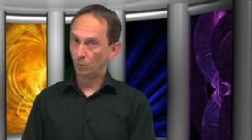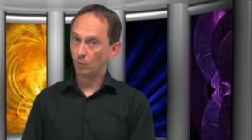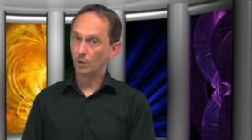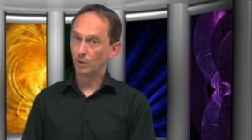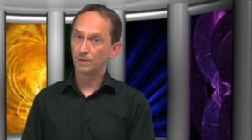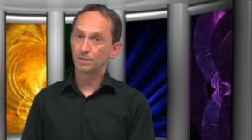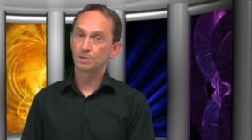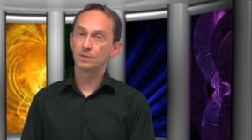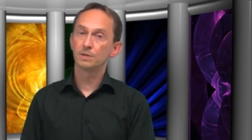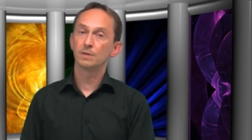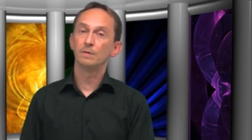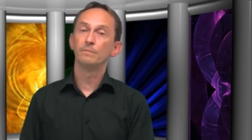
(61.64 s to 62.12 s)
when
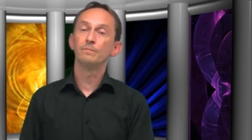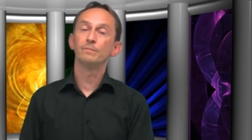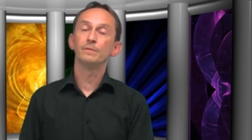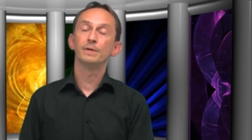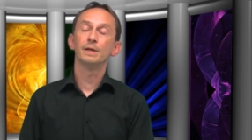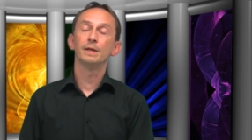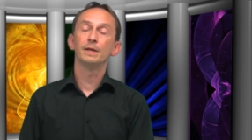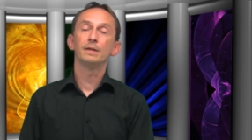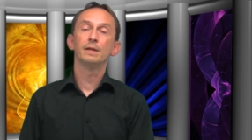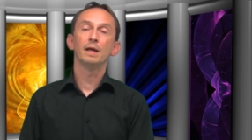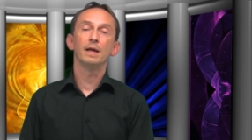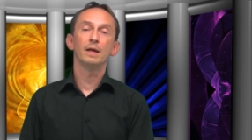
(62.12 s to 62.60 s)
it's
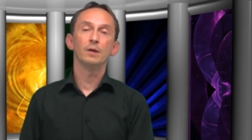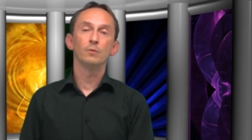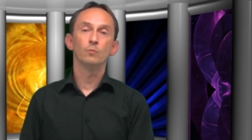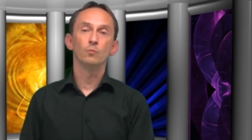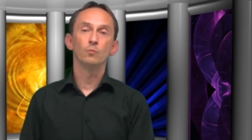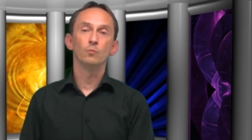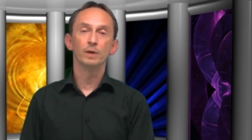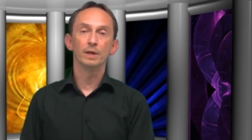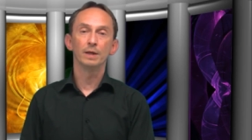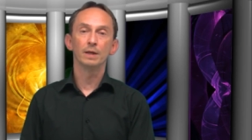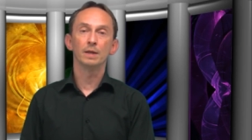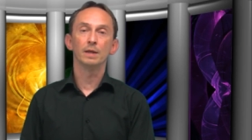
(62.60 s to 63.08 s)
something they
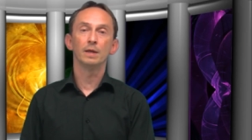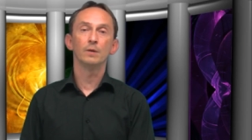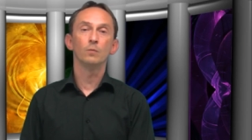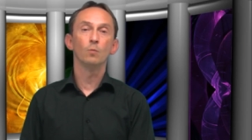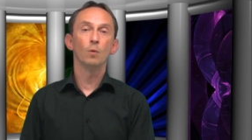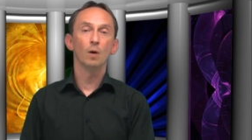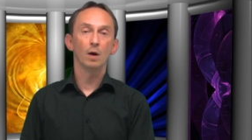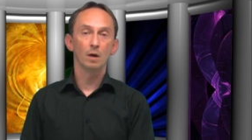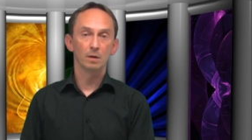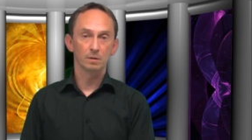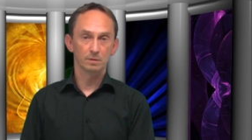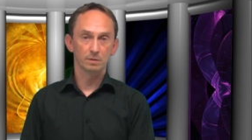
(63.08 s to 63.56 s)
really
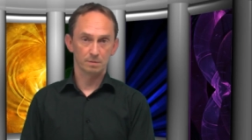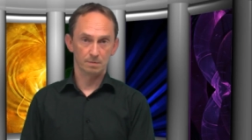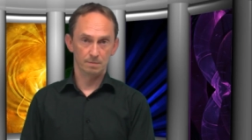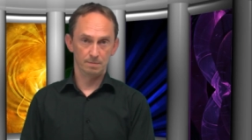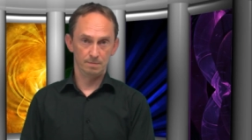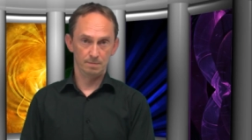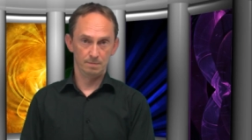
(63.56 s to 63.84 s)
want.